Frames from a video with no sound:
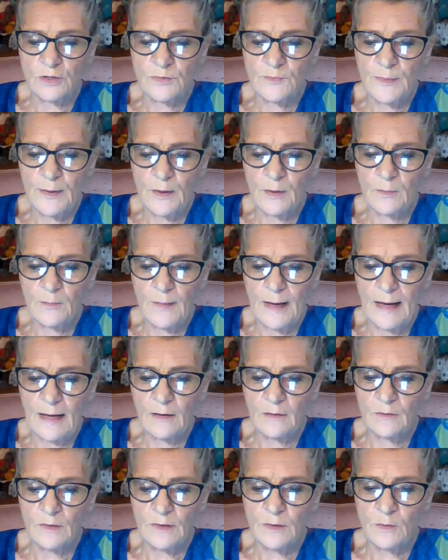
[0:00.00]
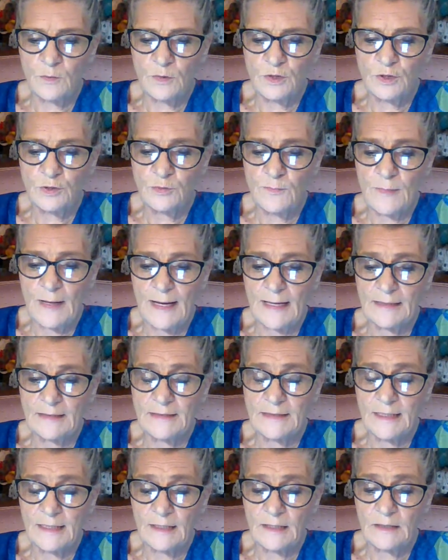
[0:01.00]
spoke mildly. "Would you mind
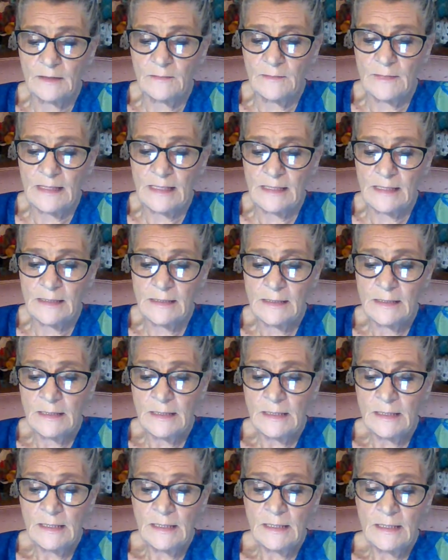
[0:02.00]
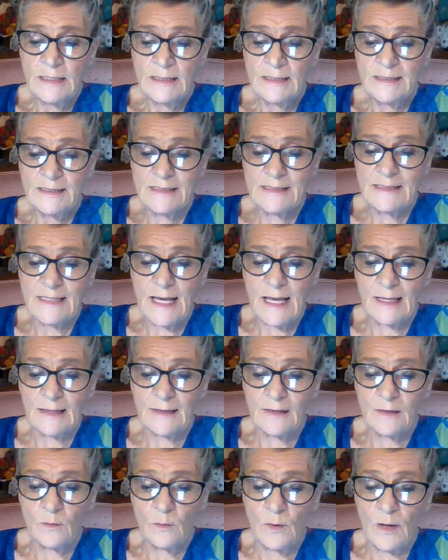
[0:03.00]
telling me
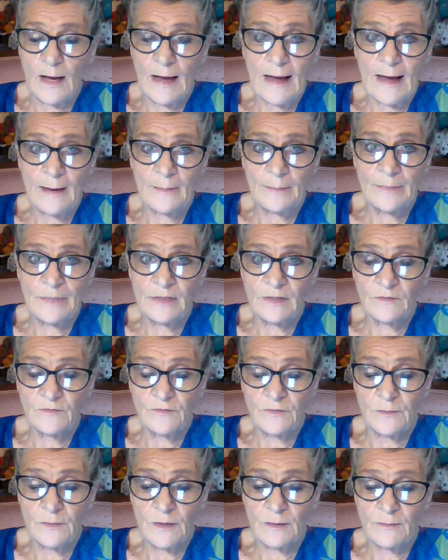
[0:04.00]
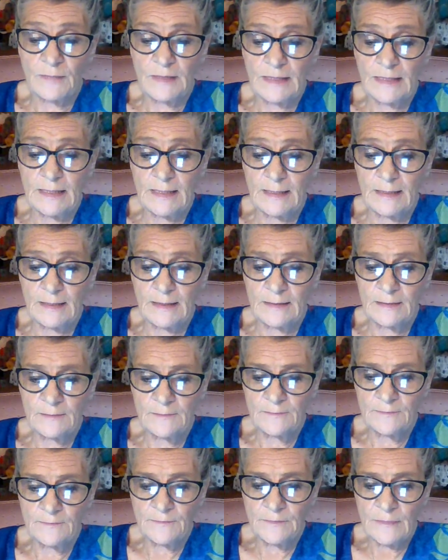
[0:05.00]
exactly what happened from the beginning?"
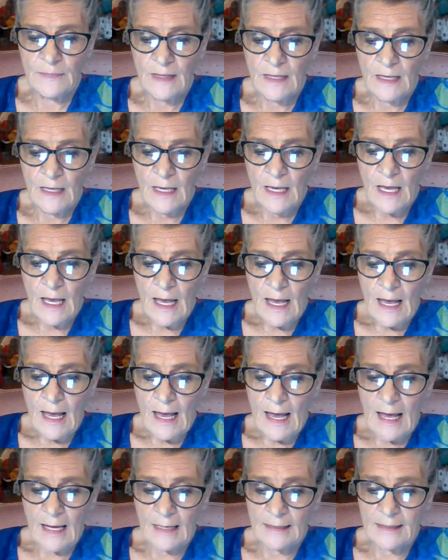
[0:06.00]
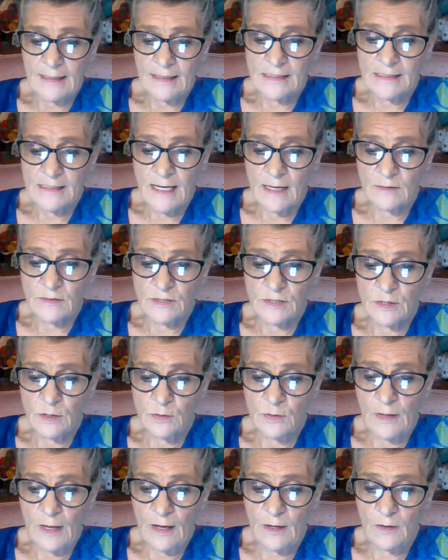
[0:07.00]
"I guess I'll
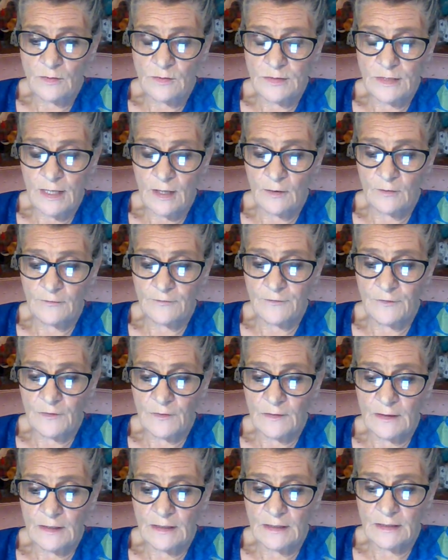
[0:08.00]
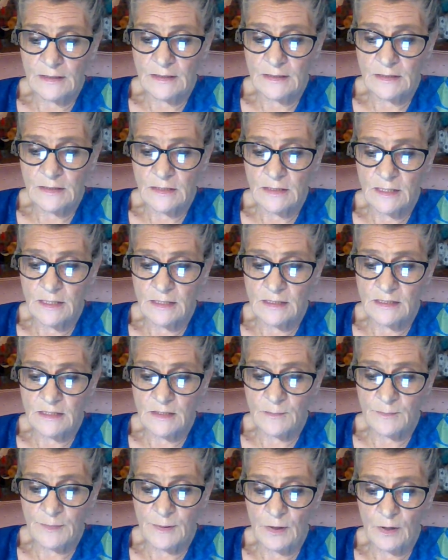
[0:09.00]
sue the hotel for this. It's
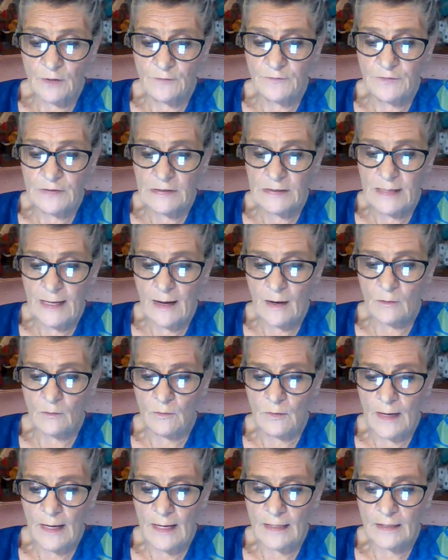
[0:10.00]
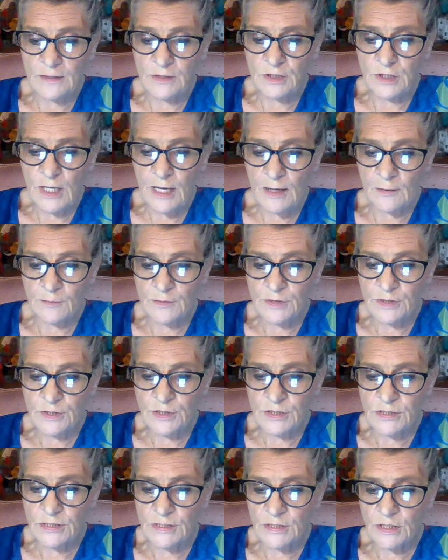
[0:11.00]
a perfect outrage. I was
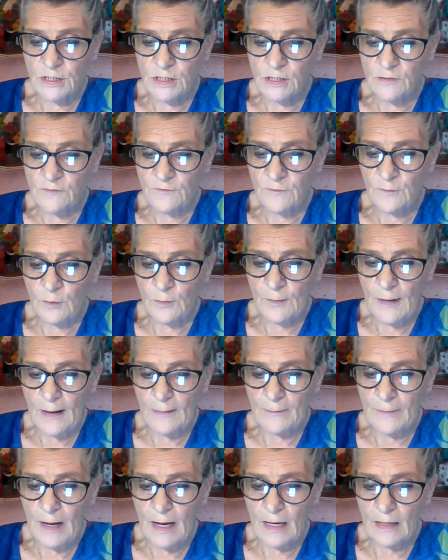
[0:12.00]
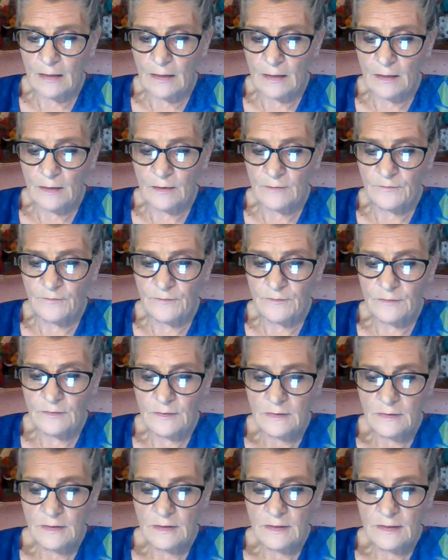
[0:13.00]
just looking for my bottle of
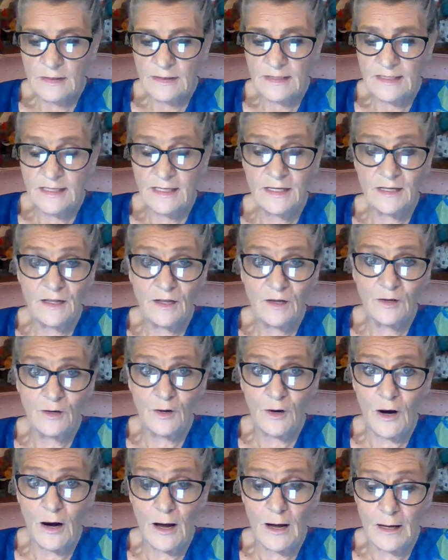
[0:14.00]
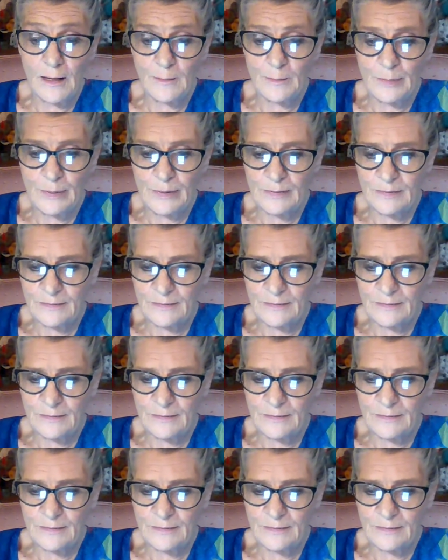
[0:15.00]
Killigripe